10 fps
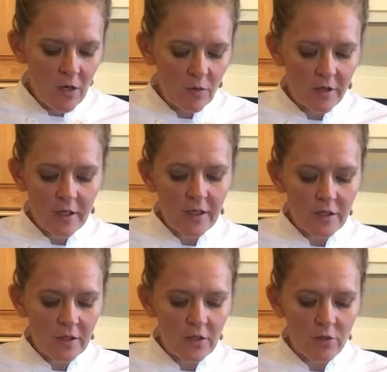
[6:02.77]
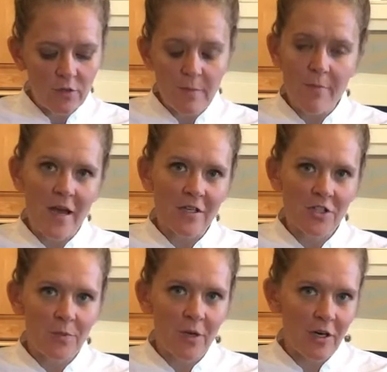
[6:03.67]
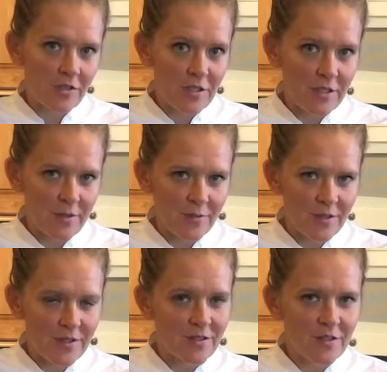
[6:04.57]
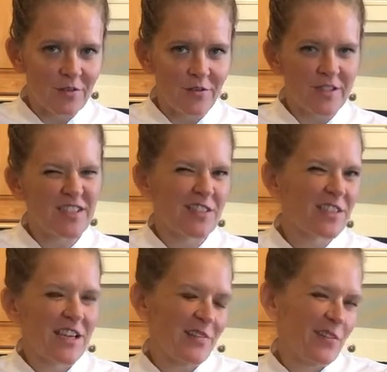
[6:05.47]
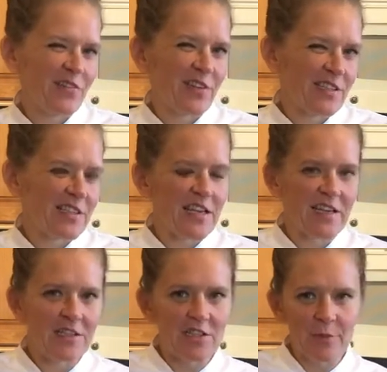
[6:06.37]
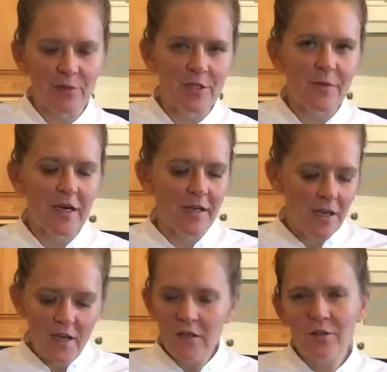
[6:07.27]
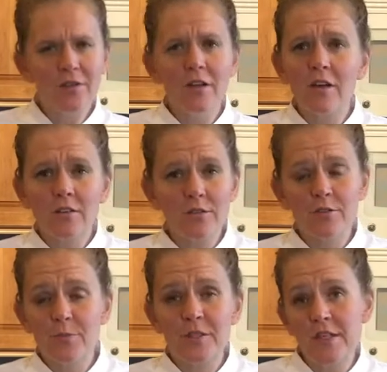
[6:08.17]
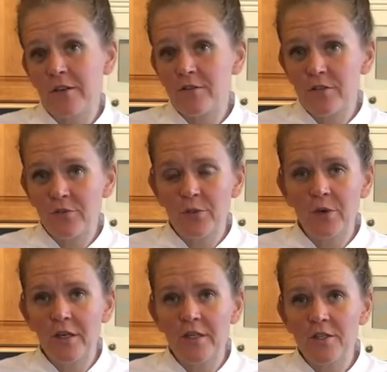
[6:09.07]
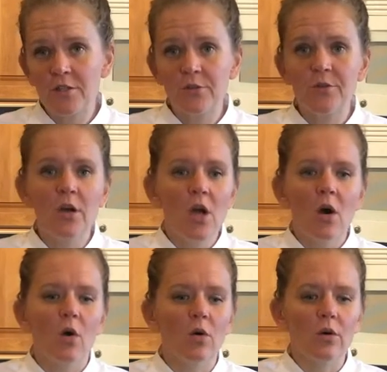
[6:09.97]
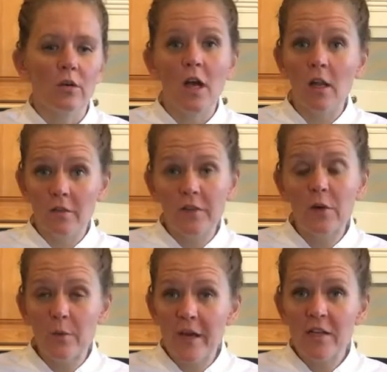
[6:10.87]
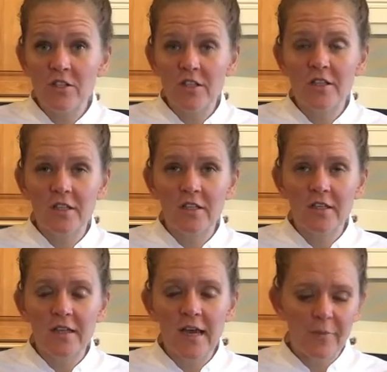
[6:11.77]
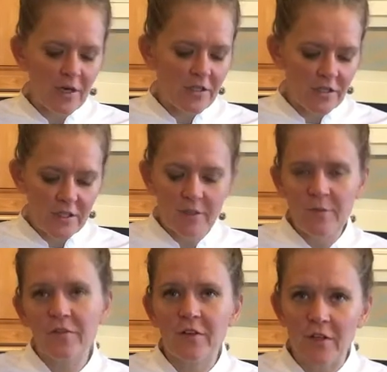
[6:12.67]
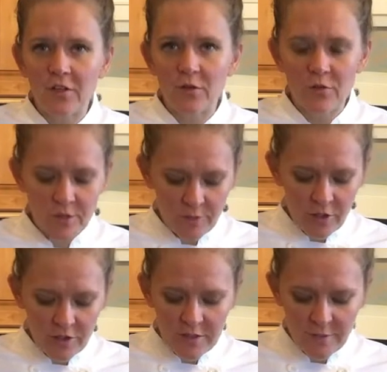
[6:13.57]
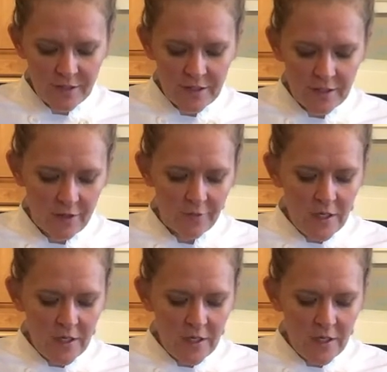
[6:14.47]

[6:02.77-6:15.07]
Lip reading: We're going to use mashed parsnips. So this is just kind of a fun take on shepherd's pie. You could also use potatoes if you wanted to, or cauliflower mash, anything like that, but I just thought it'd be fun to throw some parsnips in here.